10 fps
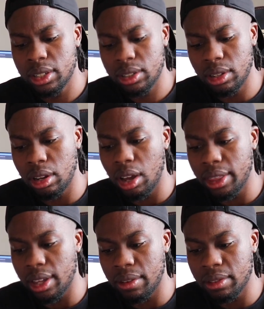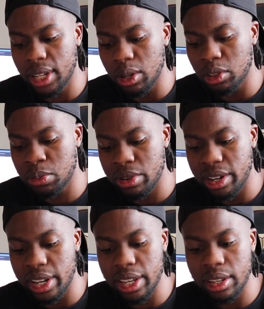So I like that. I think that looks
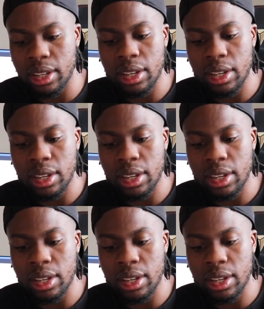pretty neat.